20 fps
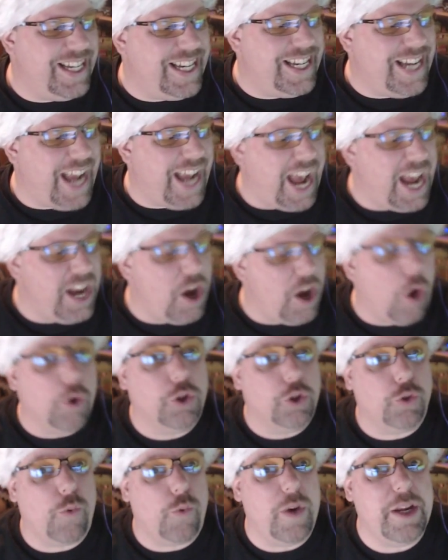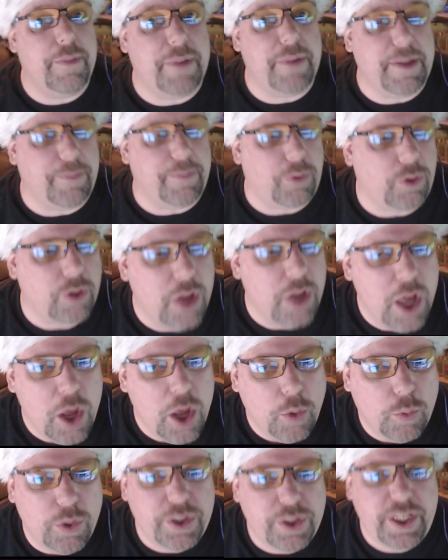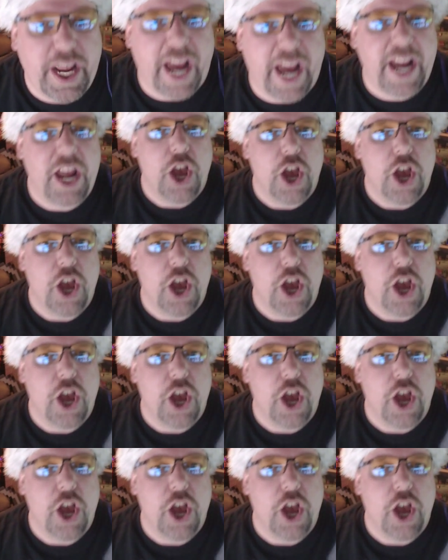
10 or 20 people. We'll say